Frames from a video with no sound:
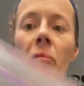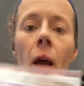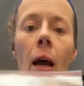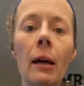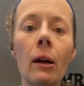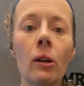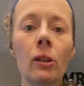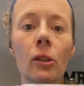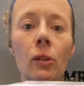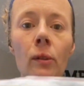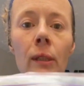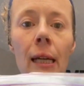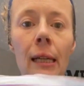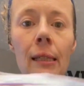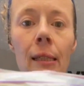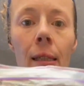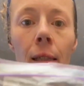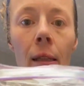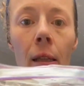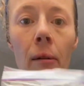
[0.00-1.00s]
I also
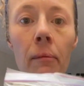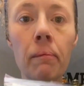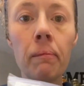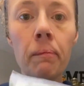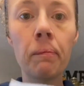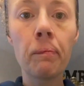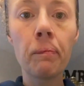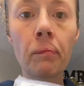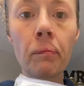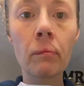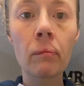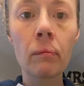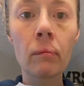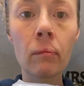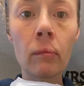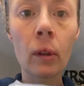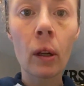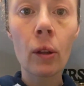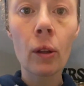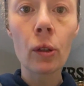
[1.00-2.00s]
tested them.
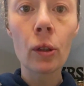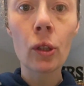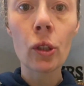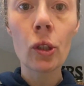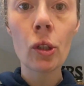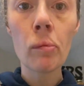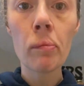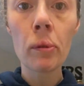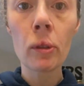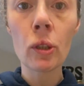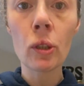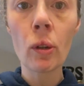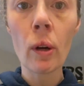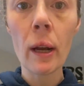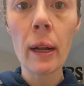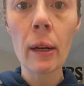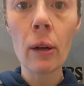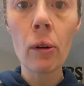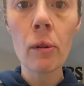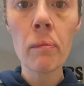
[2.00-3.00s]
They're super
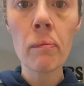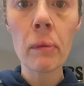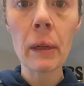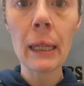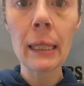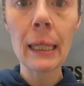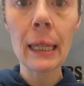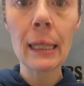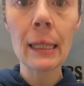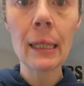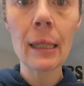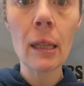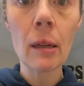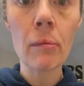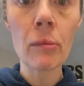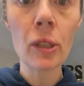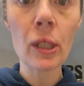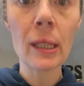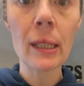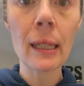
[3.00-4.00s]
dried out, but I tested
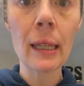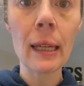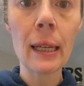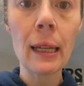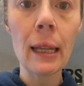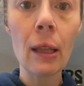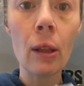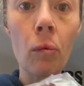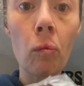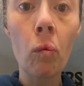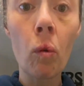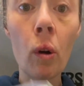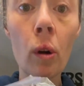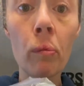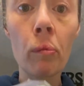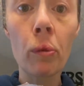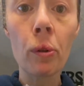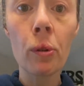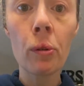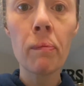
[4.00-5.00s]
them just sitting in the
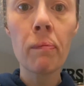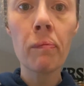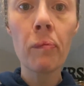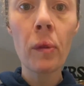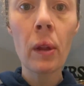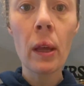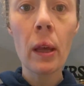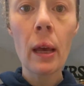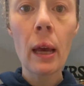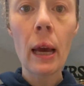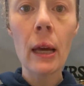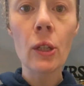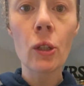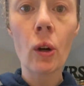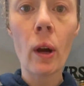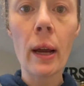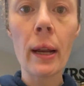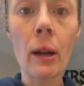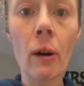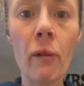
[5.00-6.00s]
warm room,
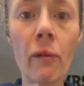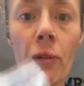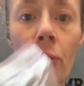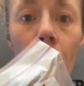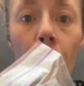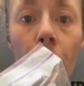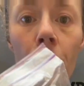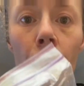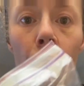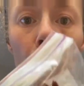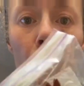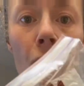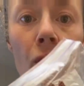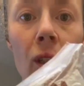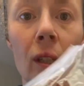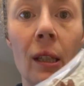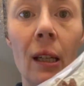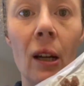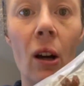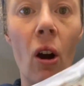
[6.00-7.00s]
drying out further. So they're
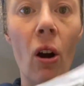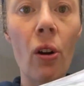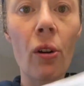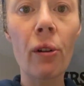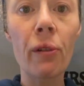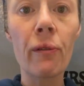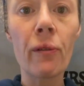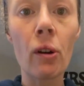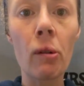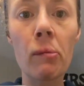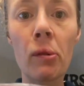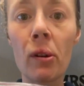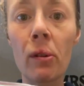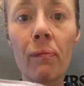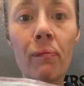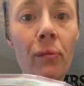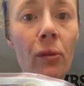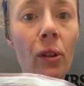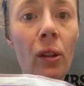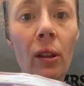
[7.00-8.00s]
just like harder, firmer.
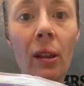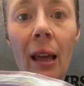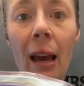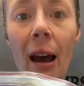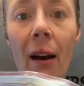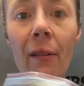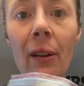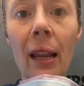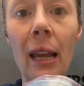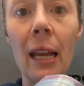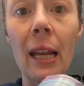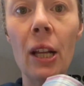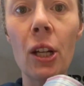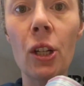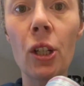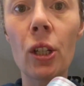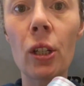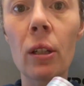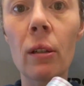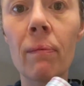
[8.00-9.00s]
They haven't
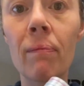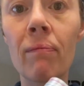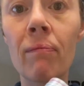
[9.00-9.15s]
aged.